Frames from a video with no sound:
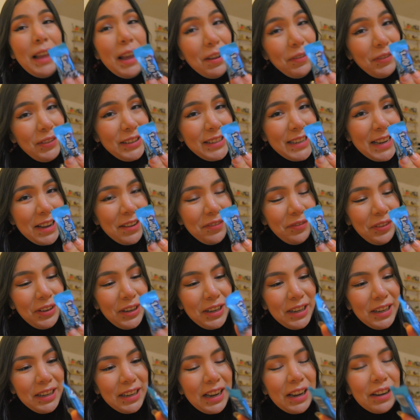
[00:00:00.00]
Laffy
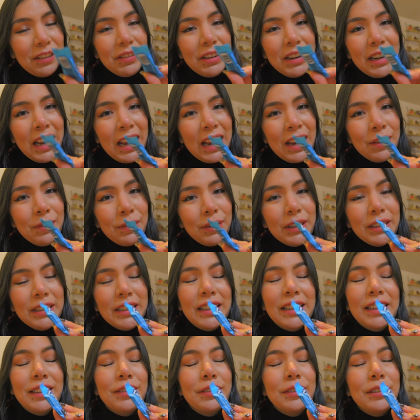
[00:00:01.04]
Taffy. I already ate one
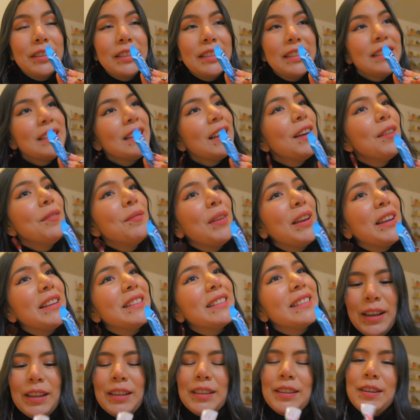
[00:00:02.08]
and it was amazing.
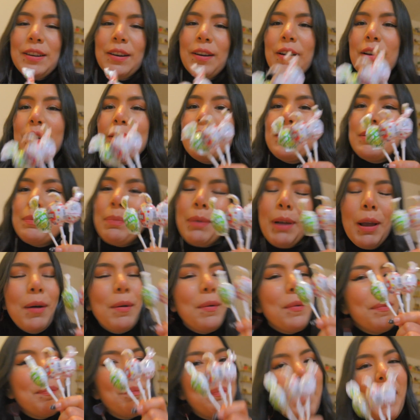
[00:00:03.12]
Charms
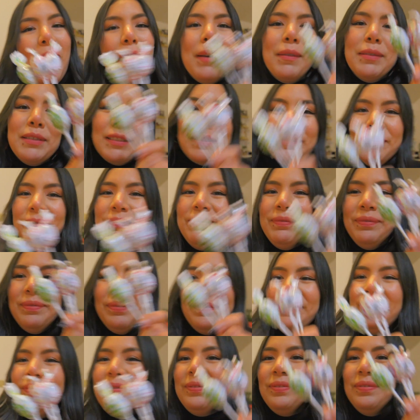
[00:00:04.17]
Blow Pops.
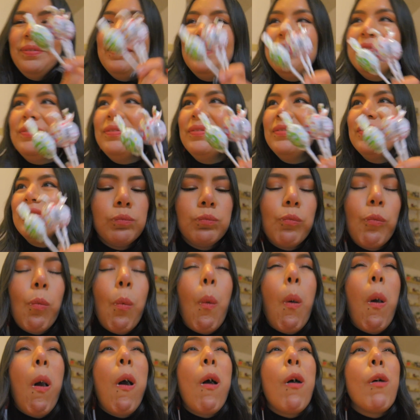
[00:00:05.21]

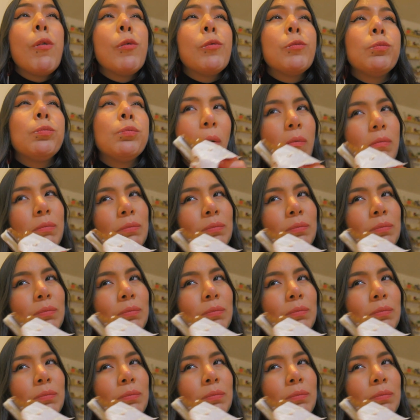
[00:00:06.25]
Wow.